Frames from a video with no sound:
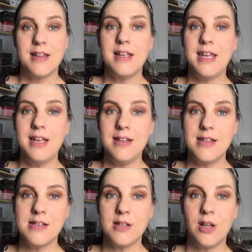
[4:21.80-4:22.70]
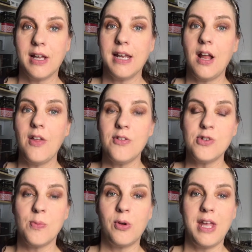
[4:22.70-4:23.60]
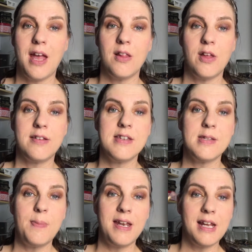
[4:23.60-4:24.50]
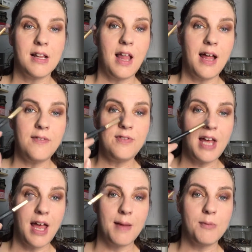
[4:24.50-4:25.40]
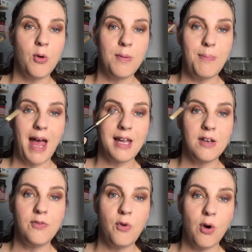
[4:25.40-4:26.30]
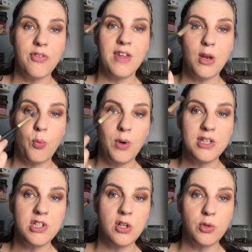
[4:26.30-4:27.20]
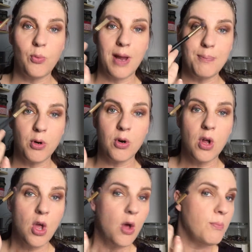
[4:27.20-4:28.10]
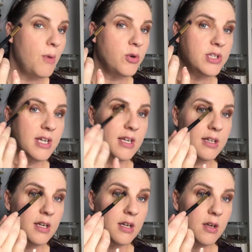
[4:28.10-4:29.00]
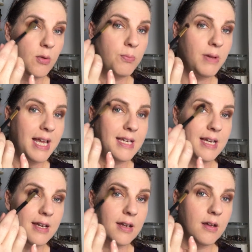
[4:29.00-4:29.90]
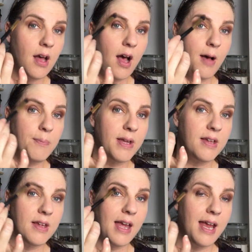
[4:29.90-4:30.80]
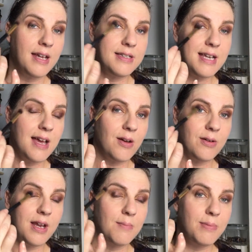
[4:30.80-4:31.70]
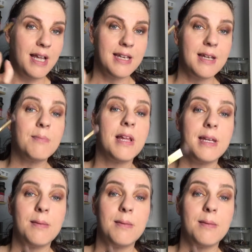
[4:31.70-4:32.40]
The key to this look and other smoky eye looks is spending a lot of time going back and forth in a windshield wiper motion, blending up and down and blending.